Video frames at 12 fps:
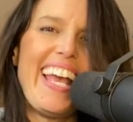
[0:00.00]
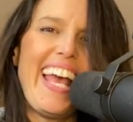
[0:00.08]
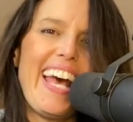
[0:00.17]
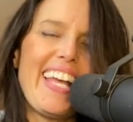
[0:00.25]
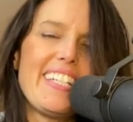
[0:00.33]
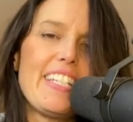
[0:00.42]

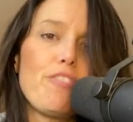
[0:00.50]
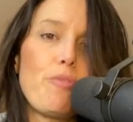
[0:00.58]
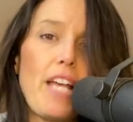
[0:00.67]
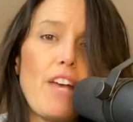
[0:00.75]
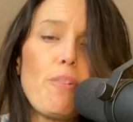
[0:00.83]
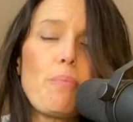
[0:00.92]
And if
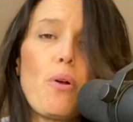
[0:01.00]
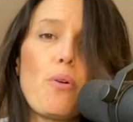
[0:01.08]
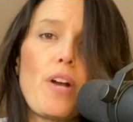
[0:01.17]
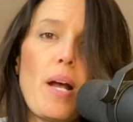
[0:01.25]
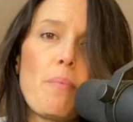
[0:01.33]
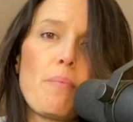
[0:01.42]
we have a
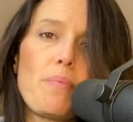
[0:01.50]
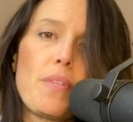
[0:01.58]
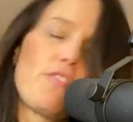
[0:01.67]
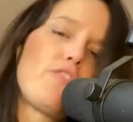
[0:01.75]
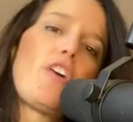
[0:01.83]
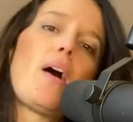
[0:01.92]
program
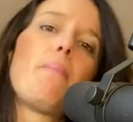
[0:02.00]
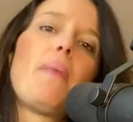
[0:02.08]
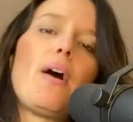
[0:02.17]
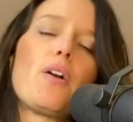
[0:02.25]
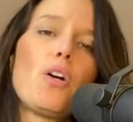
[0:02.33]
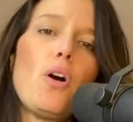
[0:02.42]
from
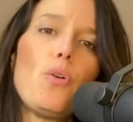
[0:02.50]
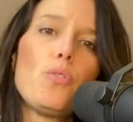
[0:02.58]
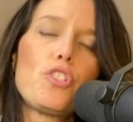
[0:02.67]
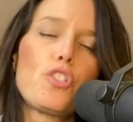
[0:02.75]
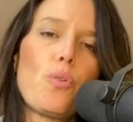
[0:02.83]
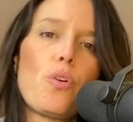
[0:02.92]
our
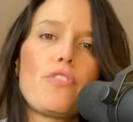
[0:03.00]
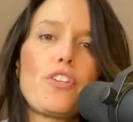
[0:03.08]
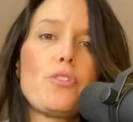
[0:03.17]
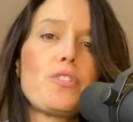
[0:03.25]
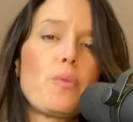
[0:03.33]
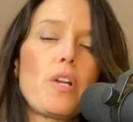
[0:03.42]
coach, or if
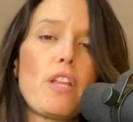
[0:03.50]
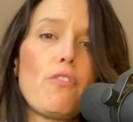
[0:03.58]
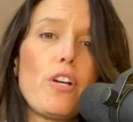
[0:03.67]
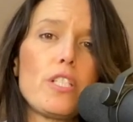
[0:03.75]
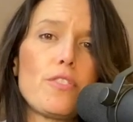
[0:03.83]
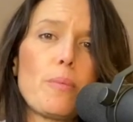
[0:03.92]
you're using one of the
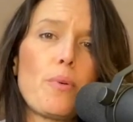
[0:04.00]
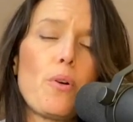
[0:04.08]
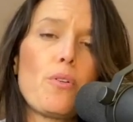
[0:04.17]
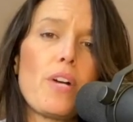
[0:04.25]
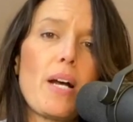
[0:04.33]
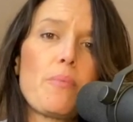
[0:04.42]
VoiceFit
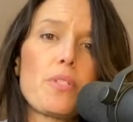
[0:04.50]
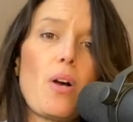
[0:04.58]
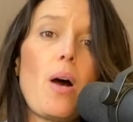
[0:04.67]
programs,